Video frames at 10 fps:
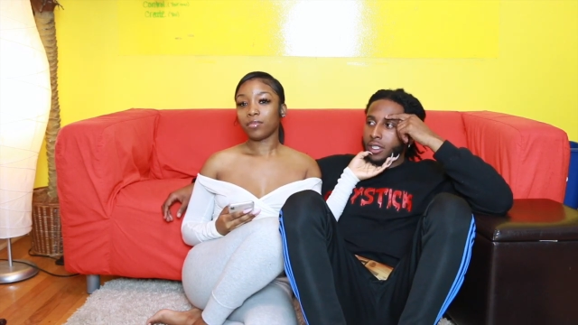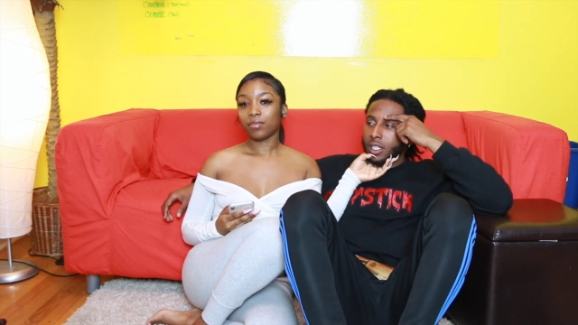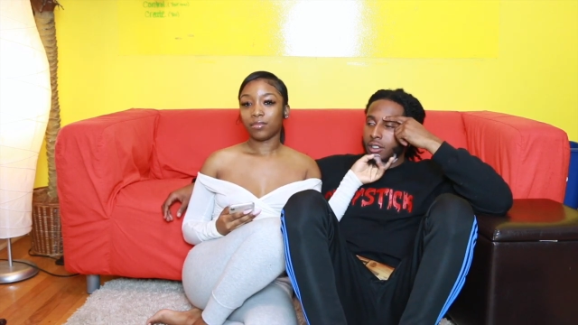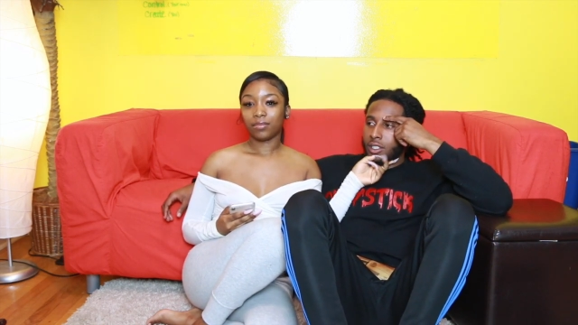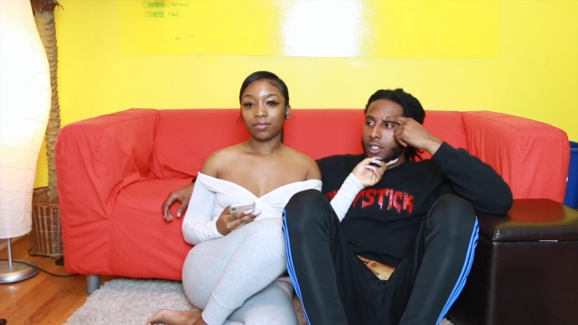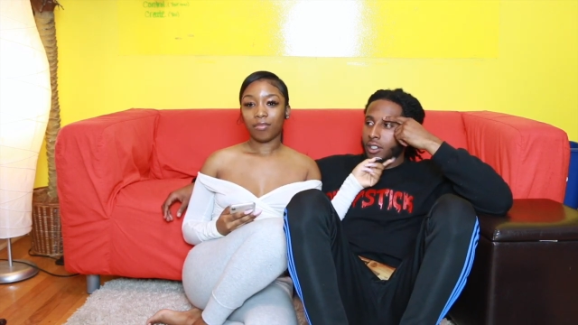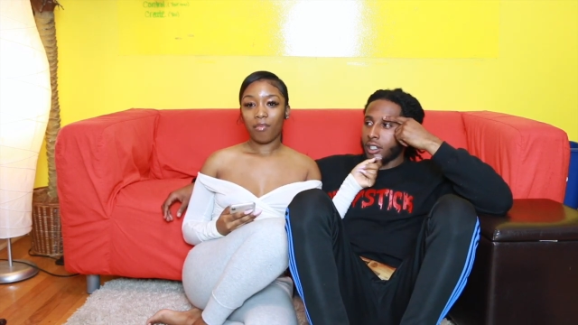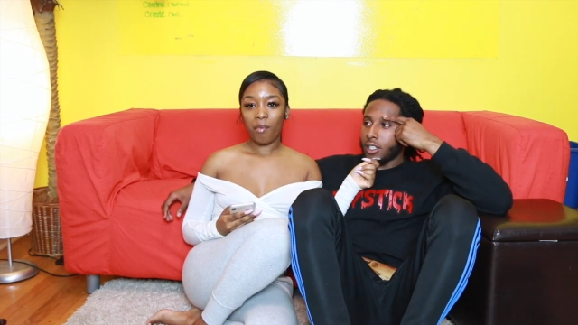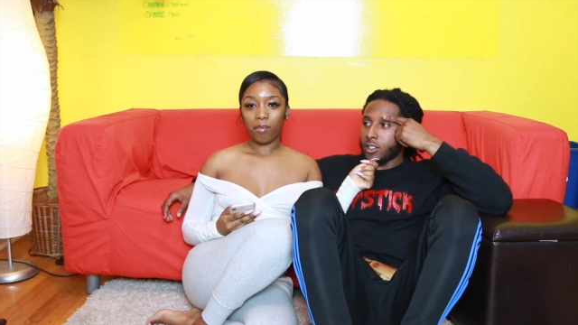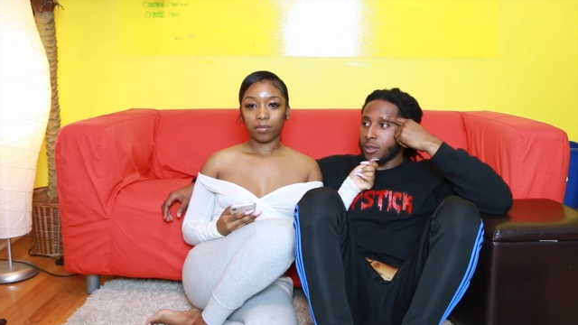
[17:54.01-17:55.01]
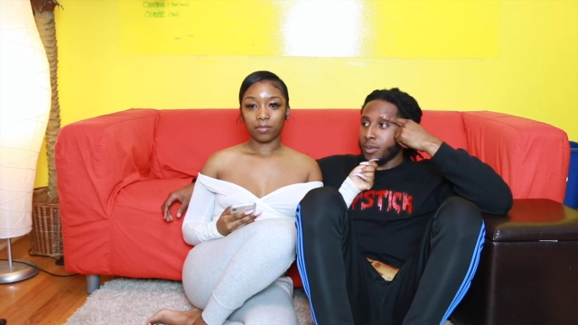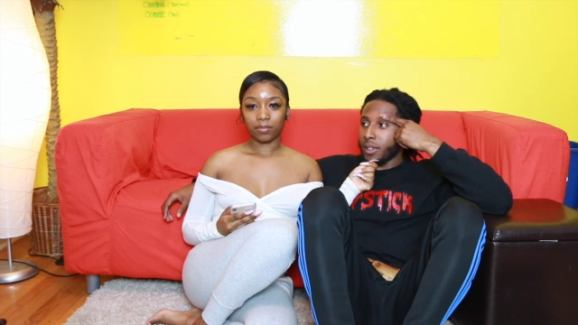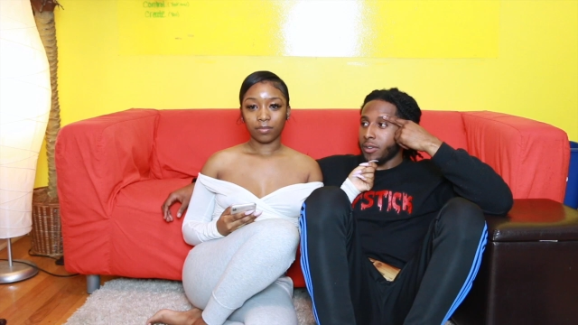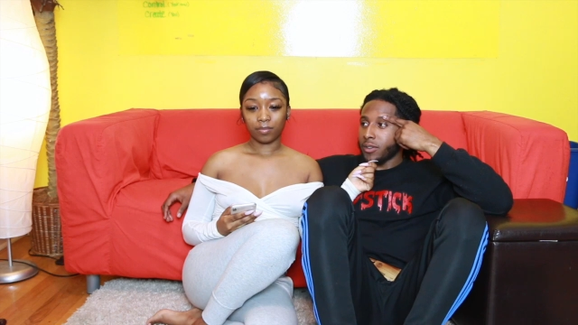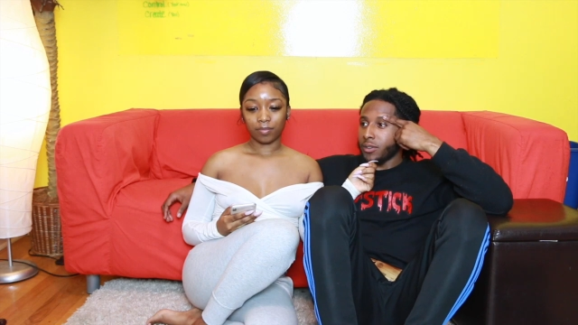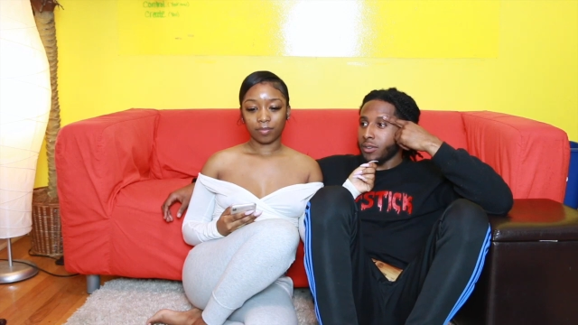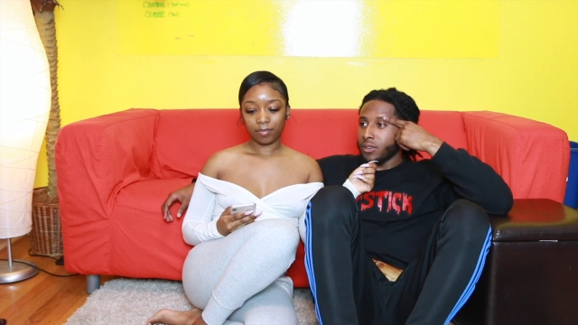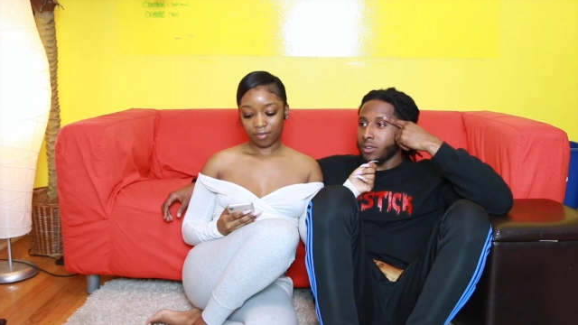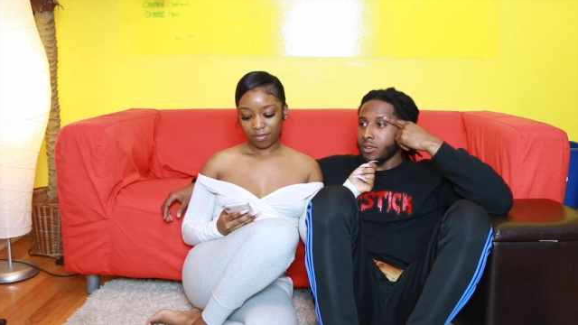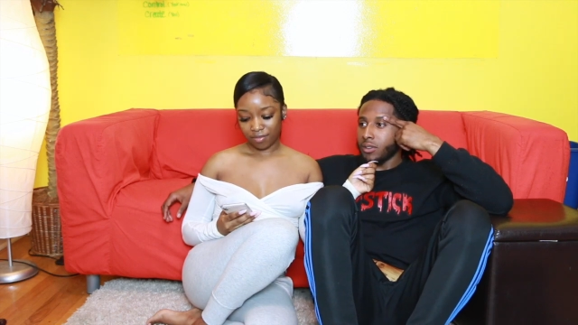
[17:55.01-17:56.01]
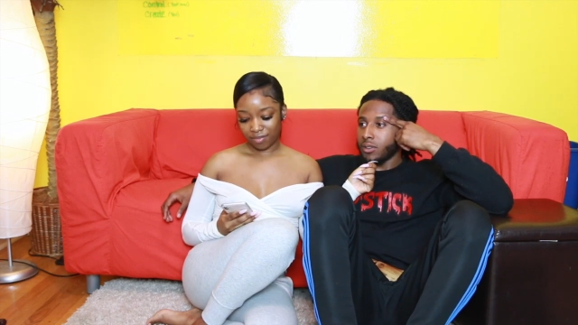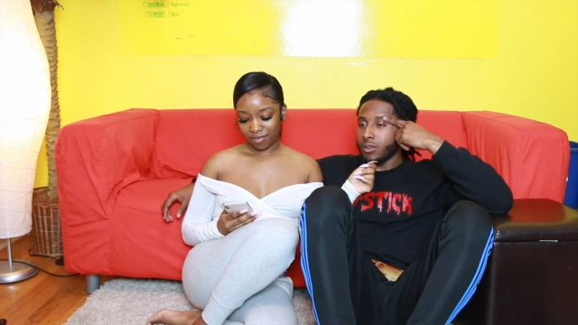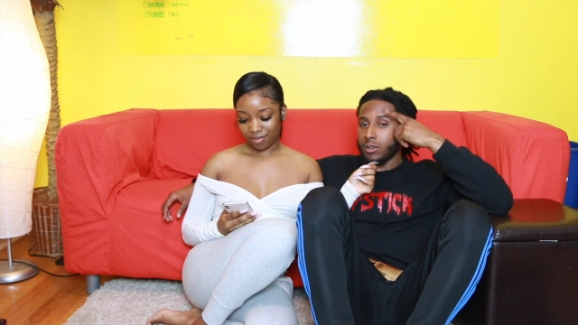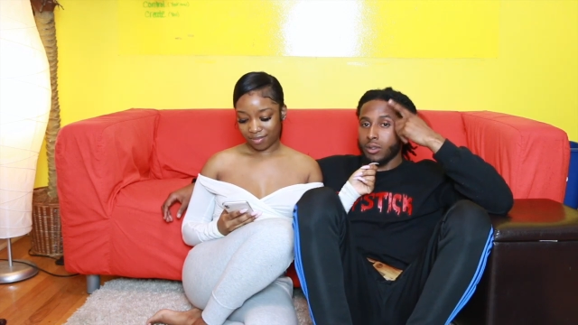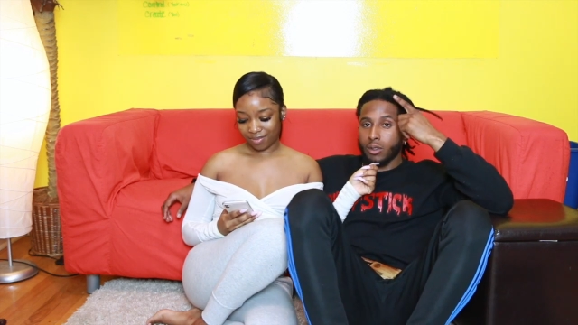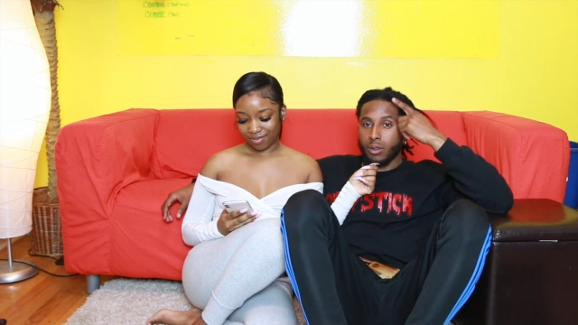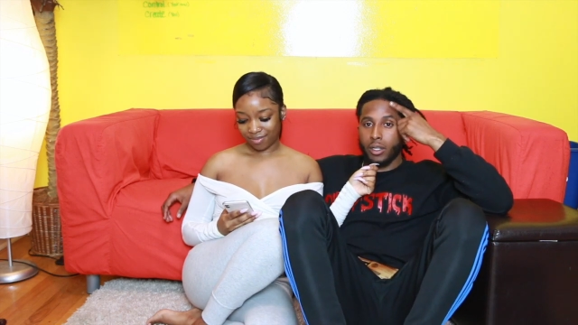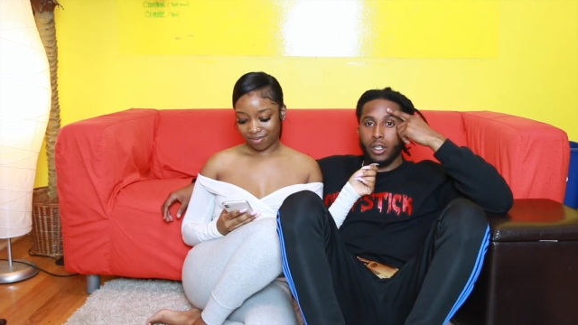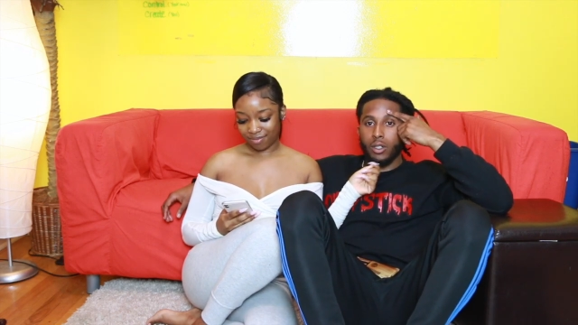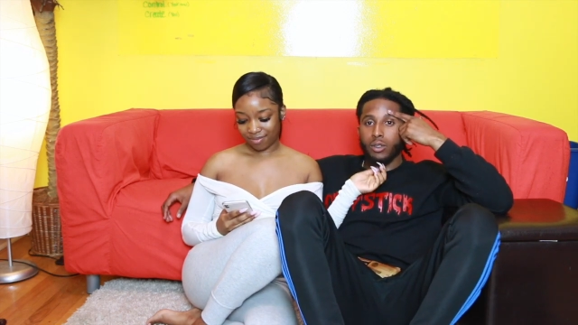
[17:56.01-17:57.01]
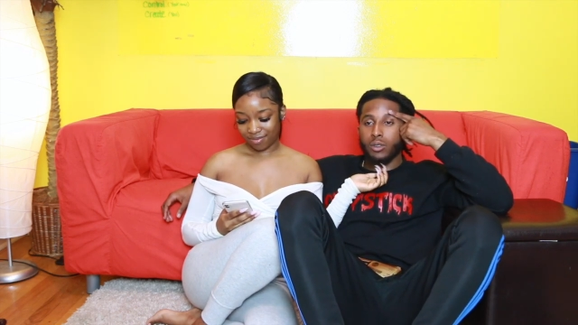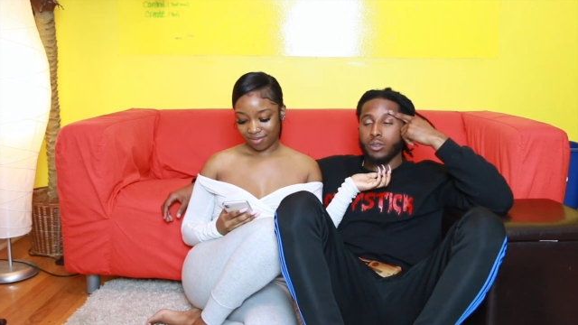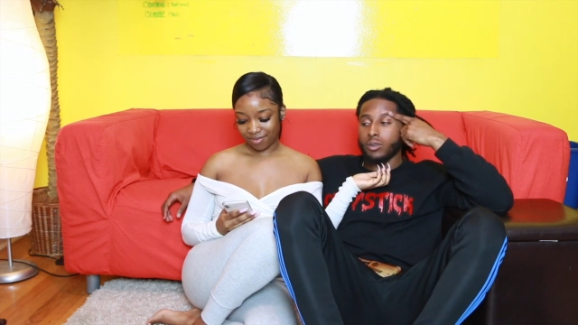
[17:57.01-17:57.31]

Speaker 1: As long they don't get disrespectful. We cool.